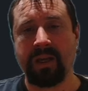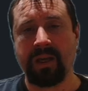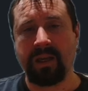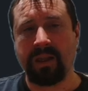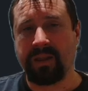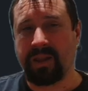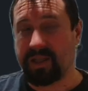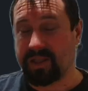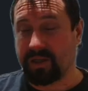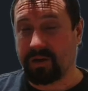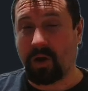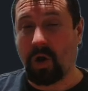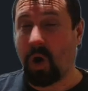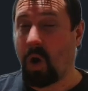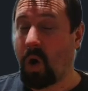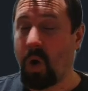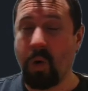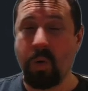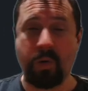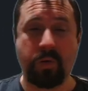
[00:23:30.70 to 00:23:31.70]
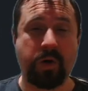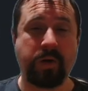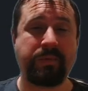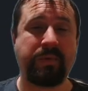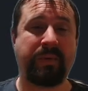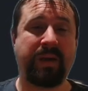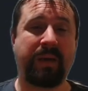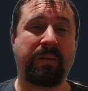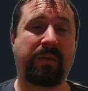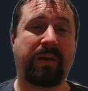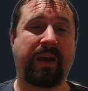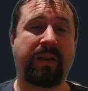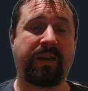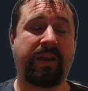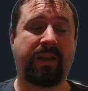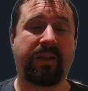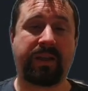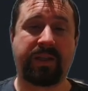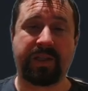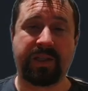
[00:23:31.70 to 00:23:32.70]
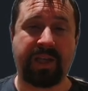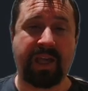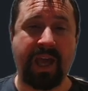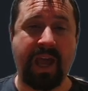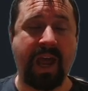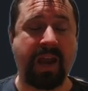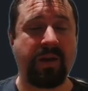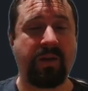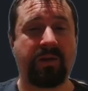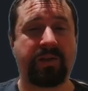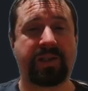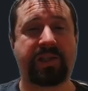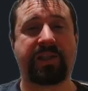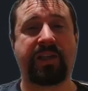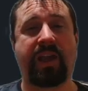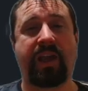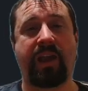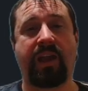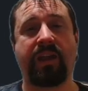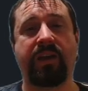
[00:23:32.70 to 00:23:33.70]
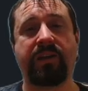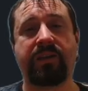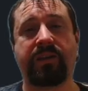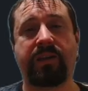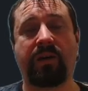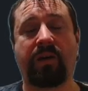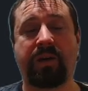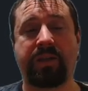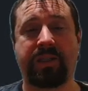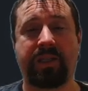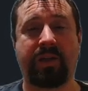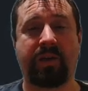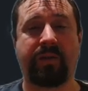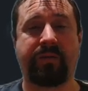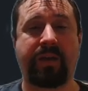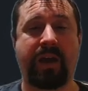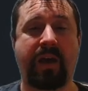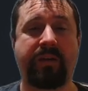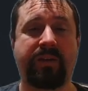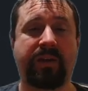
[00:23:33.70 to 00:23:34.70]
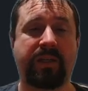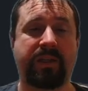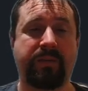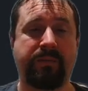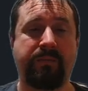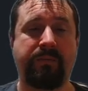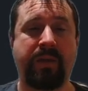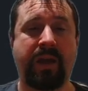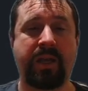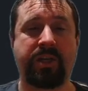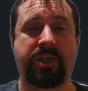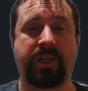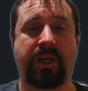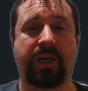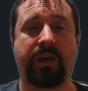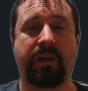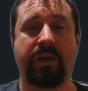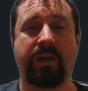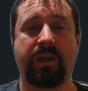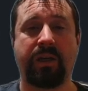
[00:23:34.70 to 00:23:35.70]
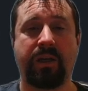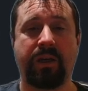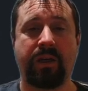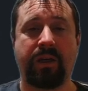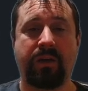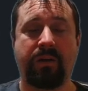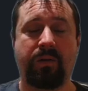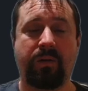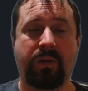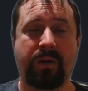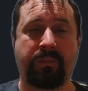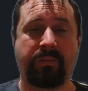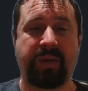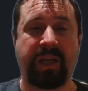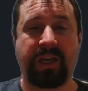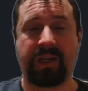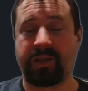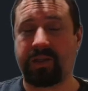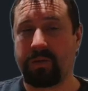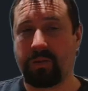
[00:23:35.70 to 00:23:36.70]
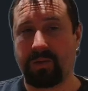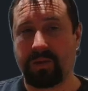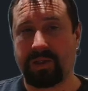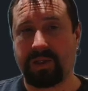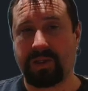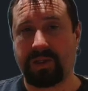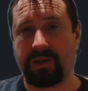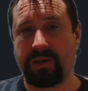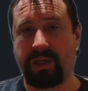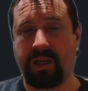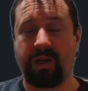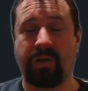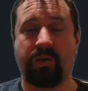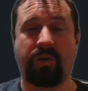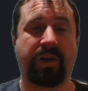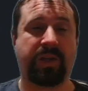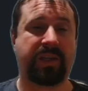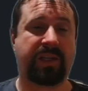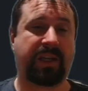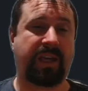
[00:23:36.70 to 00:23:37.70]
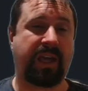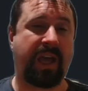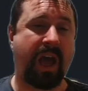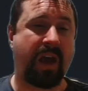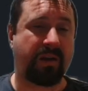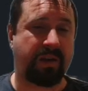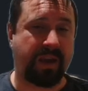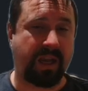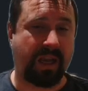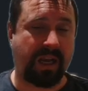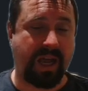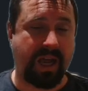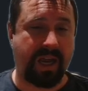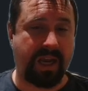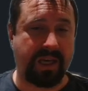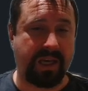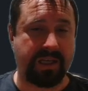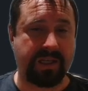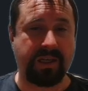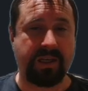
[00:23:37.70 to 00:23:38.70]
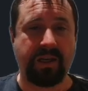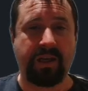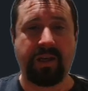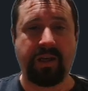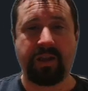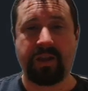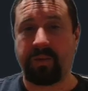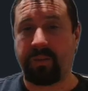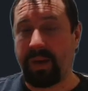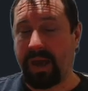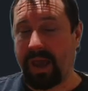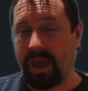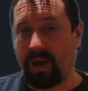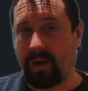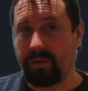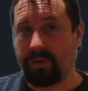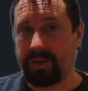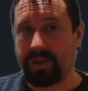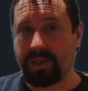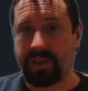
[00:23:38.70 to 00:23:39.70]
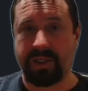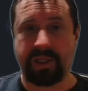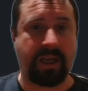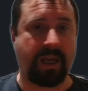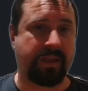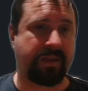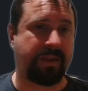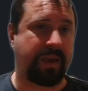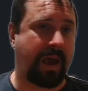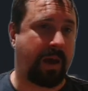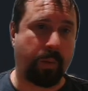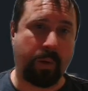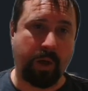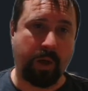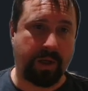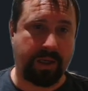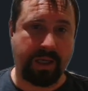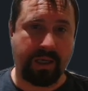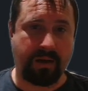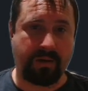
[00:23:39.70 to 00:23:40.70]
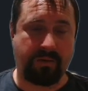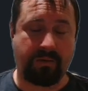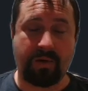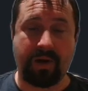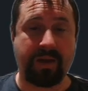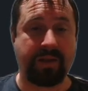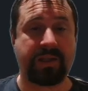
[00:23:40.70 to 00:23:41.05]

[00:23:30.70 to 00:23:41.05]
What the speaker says: There's a whole group of people out there that just cannot stand the idea of having to measure pixels in order to calculate the bounds to get that working, right?